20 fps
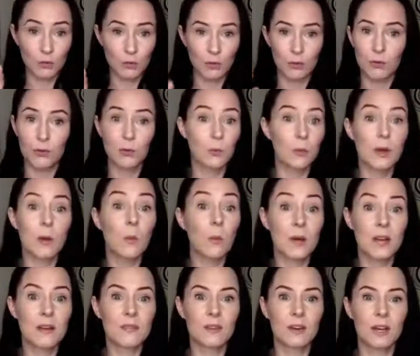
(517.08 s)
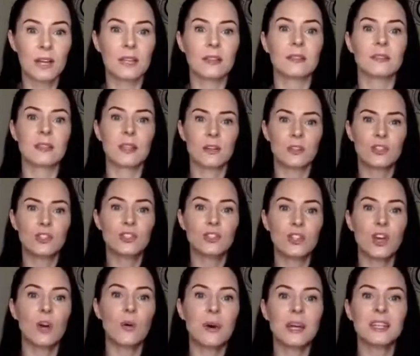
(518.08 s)
truth, whatever it is, they're
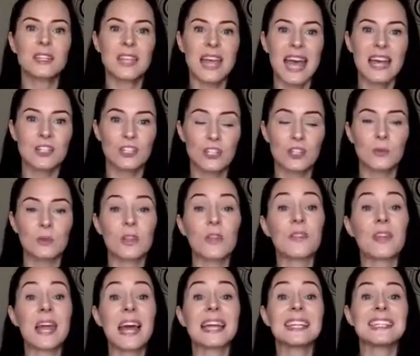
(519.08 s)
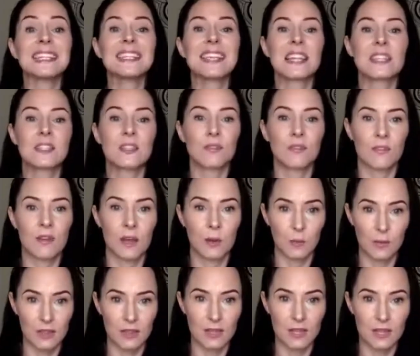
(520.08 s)
so attached to it that they identify
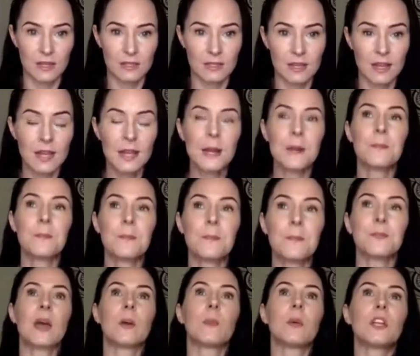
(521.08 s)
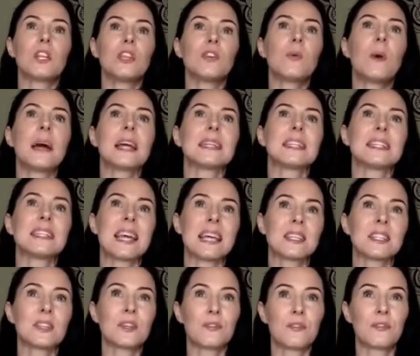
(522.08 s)
with it. And when you
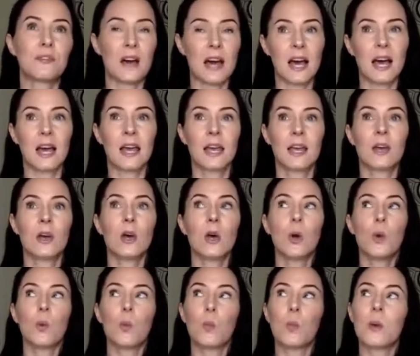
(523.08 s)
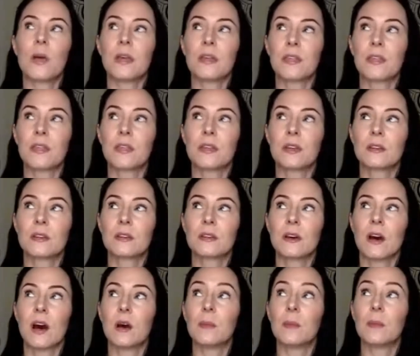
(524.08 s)
identify with
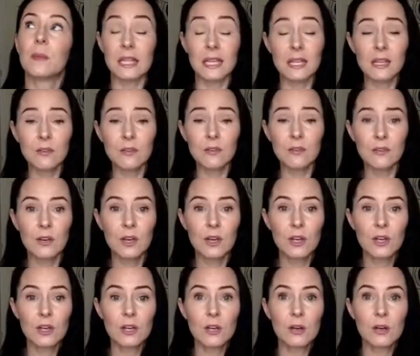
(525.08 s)
a belief,